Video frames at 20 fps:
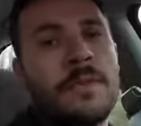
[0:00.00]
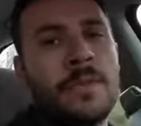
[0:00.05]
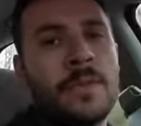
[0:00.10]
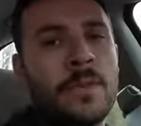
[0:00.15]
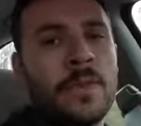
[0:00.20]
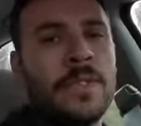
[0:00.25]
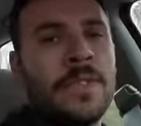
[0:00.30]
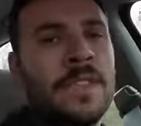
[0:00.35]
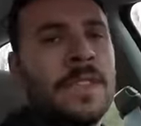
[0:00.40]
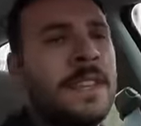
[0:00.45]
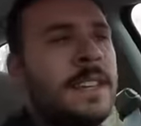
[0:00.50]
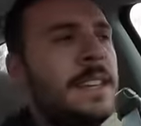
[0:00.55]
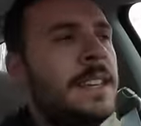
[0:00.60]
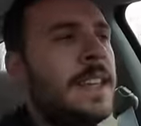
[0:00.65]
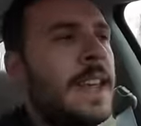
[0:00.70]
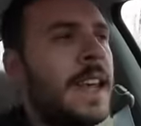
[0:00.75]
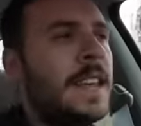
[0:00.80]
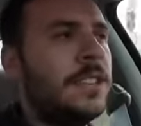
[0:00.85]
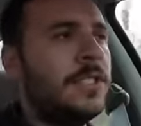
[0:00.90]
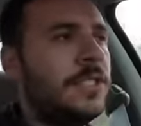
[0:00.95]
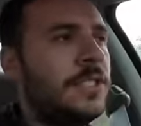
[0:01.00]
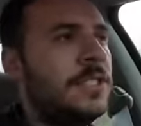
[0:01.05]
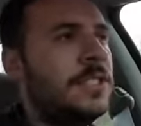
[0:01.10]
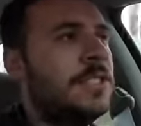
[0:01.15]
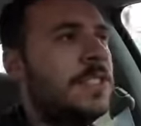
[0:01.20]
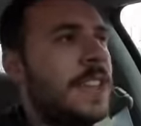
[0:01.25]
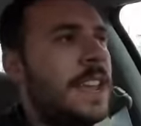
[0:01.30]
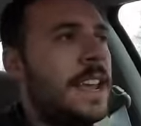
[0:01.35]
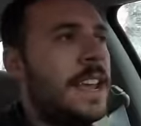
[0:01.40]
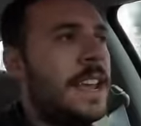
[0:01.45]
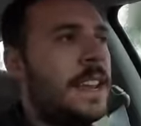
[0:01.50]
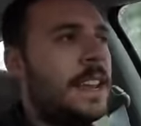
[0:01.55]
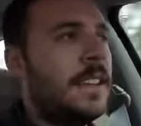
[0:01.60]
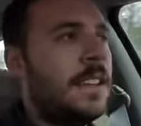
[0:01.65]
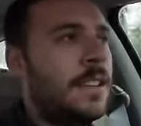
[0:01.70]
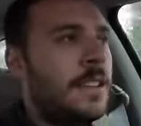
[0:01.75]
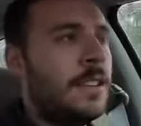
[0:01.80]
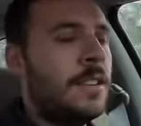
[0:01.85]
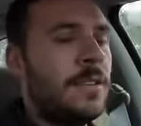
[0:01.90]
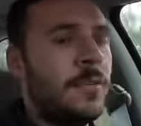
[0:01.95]
For the engine stand,
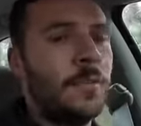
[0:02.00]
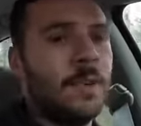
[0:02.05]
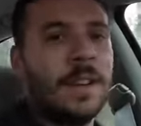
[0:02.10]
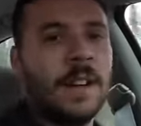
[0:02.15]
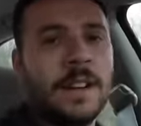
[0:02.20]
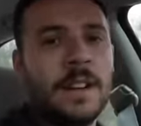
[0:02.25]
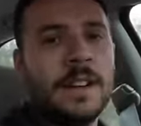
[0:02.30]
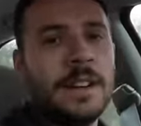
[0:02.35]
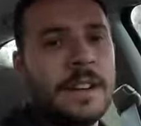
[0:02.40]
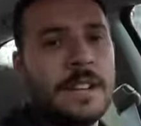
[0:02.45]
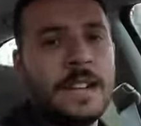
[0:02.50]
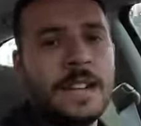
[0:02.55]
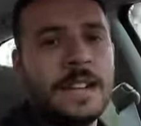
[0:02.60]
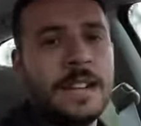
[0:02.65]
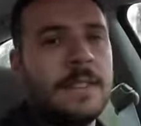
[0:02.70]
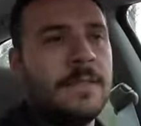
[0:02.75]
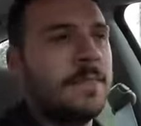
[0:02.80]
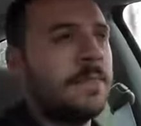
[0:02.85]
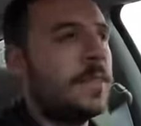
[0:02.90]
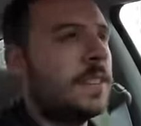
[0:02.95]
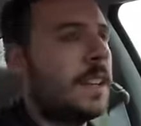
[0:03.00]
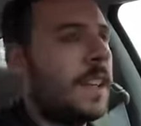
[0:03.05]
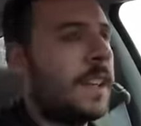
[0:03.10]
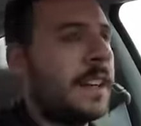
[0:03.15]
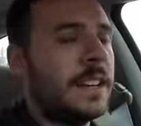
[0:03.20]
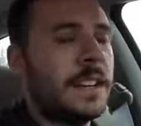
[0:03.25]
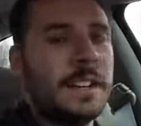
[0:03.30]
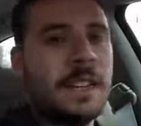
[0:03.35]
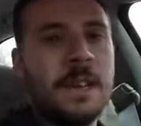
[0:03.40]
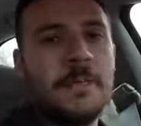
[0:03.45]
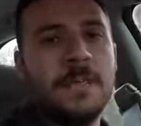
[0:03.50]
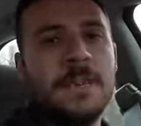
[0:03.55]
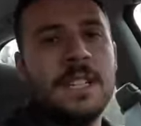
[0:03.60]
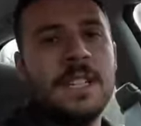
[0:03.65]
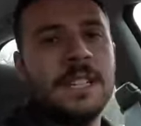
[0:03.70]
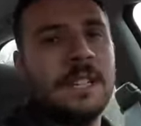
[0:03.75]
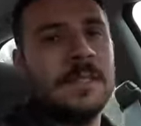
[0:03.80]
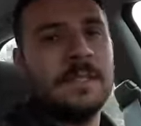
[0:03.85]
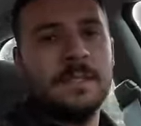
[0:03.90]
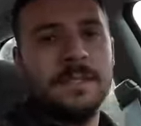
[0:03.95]
we're gonna need like a
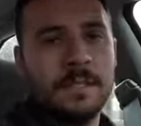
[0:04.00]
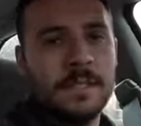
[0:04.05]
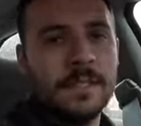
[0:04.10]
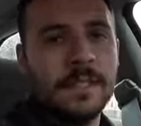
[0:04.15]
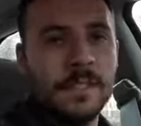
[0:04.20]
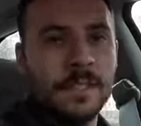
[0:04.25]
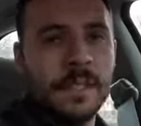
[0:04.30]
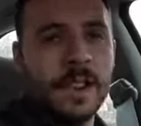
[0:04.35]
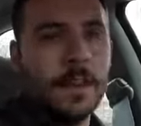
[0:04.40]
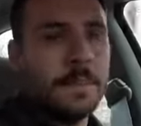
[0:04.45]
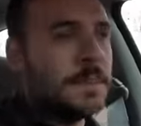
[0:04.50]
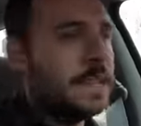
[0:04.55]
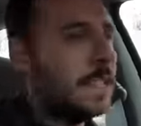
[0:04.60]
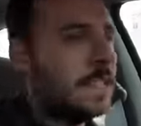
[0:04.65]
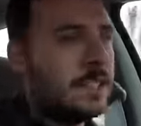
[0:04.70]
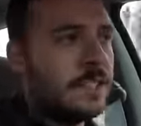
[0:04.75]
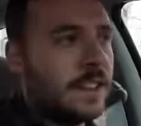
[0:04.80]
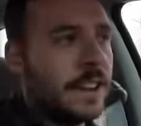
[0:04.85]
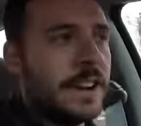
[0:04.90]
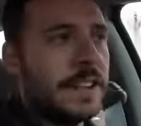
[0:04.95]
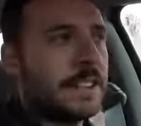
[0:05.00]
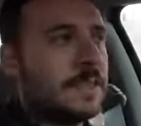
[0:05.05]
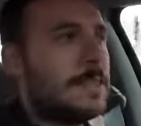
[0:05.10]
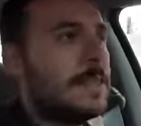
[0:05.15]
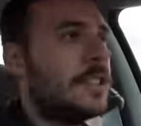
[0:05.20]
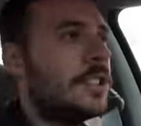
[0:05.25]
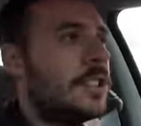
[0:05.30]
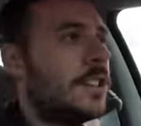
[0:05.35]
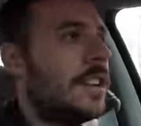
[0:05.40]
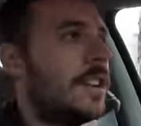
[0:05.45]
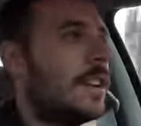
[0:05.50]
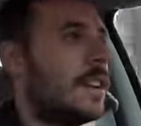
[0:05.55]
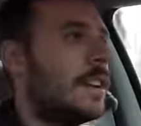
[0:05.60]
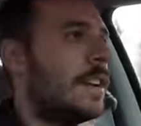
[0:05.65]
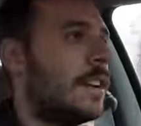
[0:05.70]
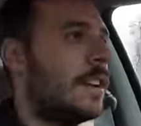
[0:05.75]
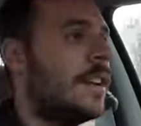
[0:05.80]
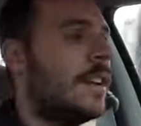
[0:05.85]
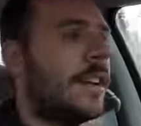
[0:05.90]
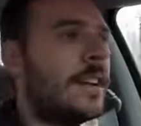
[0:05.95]
dummy, dummy
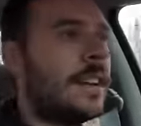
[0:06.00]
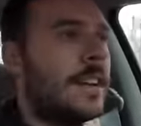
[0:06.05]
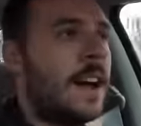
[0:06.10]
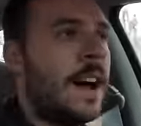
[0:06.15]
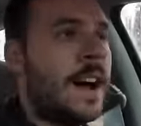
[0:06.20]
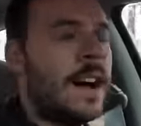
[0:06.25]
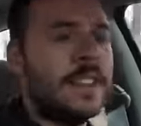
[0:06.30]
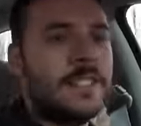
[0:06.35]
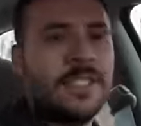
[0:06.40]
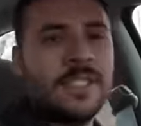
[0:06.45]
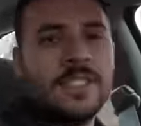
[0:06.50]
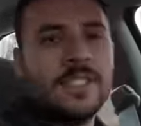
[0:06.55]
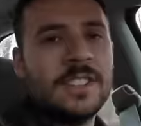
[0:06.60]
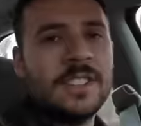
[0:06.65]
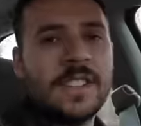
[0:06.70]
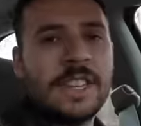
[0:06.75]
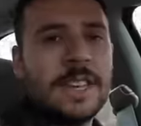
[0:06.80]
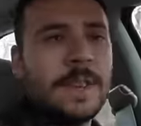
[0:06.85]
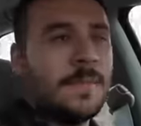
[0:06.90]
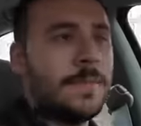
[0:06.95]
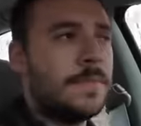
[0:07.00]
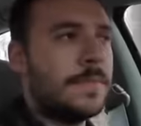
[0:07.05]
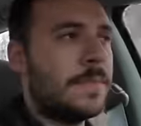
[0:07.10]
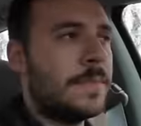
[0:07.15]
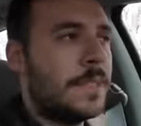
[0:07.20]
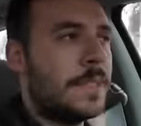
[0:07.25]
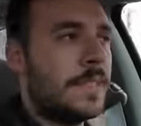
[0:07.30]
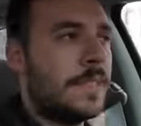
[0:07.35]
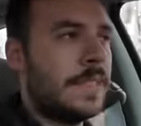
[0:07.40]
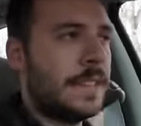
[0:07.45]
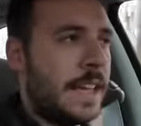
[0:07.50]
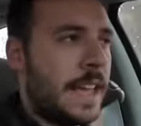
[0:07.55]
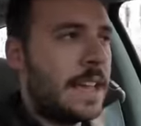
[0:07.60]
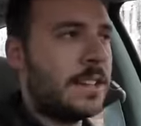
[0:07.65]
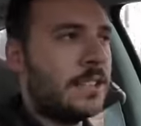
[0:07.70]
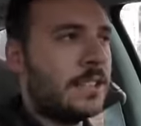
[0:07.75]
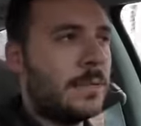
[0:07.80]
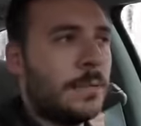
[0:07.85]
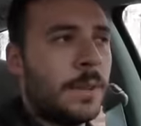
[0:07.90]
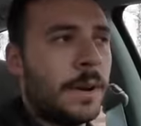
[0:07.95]
transmission uh, just to keep the
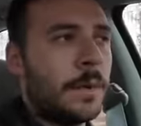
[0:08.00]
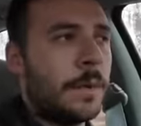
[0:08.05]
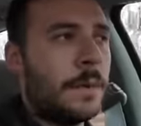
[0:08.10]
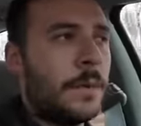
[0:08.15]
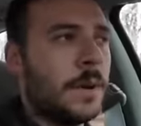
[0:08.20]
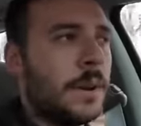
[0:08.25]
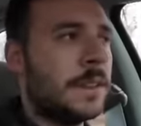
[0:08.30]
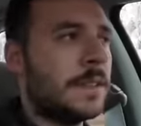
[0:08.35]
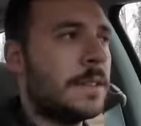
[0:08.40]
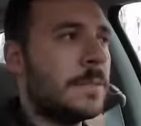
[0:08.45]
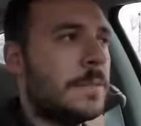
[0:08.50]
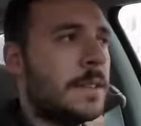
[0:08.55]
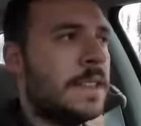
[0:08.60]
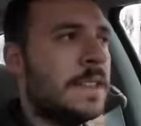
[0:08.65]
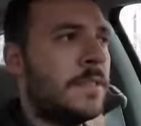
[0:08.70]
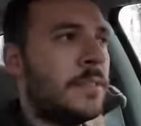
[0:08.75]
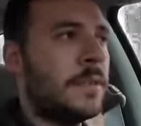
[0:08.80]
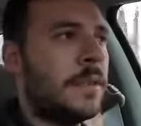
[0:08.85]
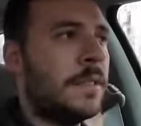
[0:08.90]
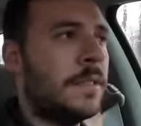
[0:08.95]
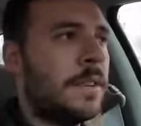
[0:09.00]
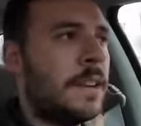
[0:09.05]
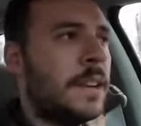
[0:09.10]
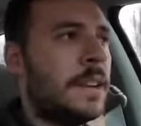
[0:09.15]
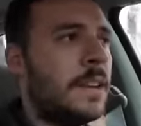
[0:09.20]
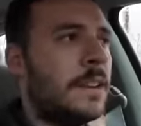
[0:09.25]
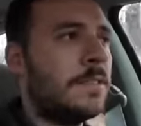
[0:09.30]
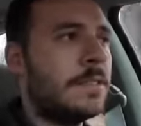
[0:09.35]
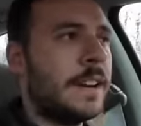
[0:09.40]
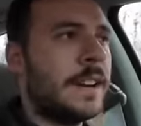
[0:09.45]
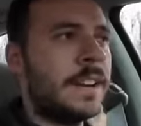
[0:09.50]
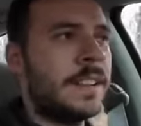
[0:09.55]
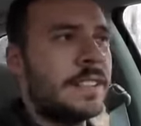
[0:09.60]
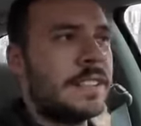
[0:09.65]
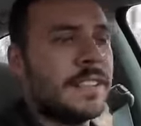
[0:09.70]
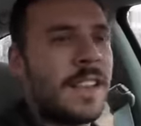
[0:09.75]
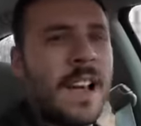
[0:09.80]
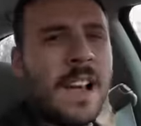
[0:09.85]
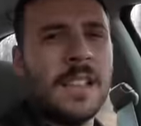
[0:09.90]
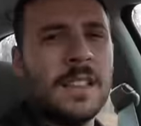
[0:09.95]
engine where we want it to be. If we ran a
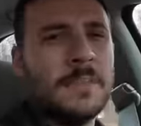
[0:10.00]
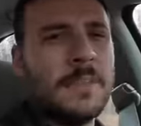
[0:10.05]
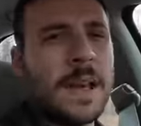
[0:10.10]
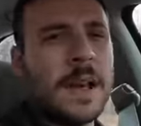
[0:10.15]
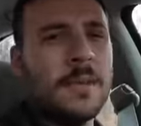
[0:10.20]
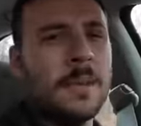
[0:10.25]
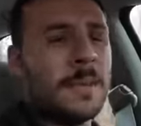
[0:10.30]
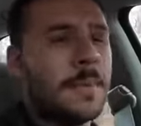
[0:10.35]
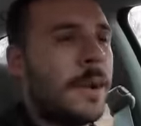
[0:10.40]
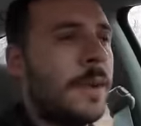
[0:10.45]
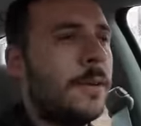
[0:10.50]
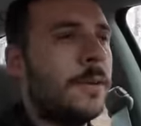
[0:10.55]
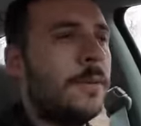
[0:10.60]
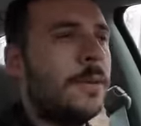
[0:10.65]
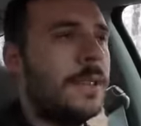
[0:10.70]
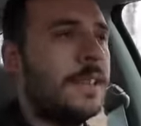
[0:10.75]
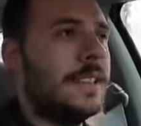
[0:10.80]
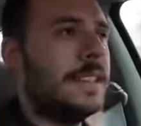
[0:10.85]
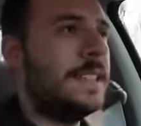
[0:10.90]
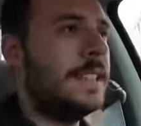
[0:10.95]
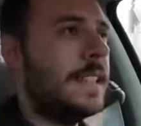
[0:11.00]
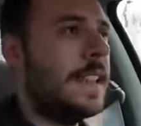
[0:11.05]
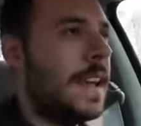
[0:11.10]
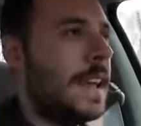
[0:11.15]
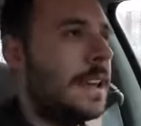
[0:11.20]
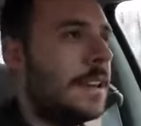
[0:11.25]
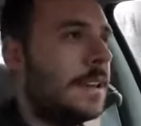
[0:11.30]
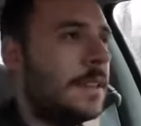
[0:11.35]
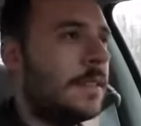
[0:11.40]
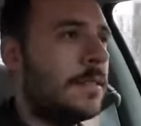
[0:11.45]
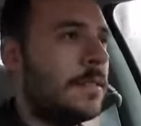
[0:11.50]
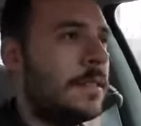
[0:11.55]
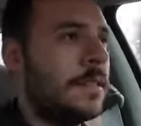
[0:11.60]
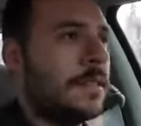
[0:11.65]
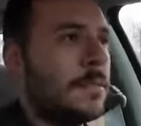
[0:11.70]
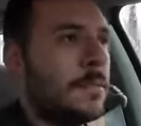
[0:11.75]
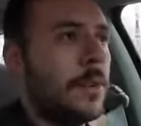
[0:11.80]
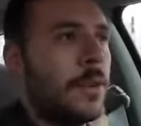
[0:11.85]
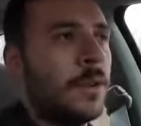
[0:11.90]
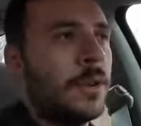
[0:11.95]
solid mount, we probably wouldn't need that.
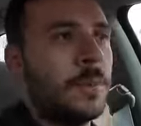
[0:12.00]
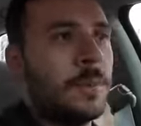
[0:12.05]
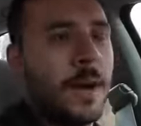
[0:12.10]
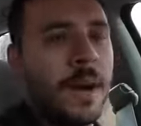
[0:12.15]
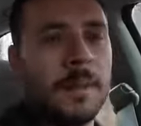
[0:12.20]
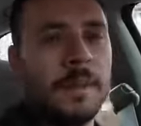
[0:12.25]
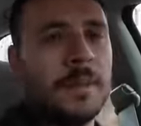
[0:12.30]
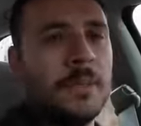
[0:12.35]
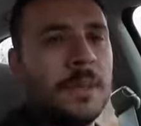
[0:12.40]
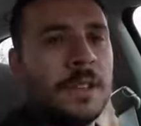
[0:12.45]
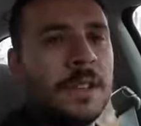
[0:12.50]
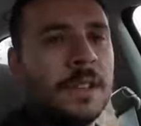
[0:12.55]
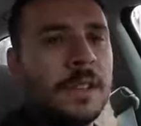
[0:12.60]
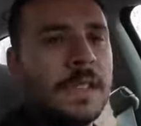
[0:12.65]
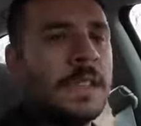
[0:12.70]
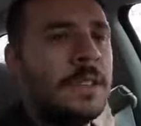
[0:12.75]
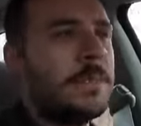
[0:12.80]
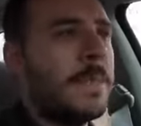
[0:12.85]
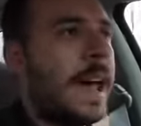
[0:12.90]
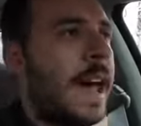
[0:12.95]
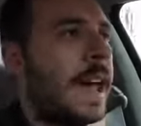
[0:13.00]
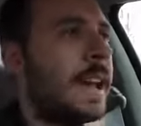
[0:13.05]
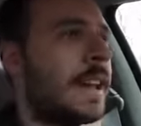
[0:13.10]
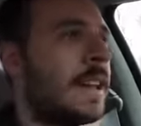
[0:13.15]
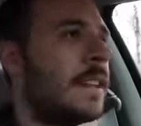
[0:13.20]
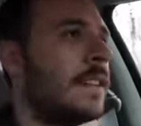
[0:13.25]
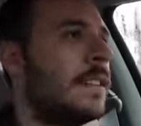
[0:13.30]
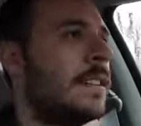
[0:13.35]
The motor probably wouldn't lean back.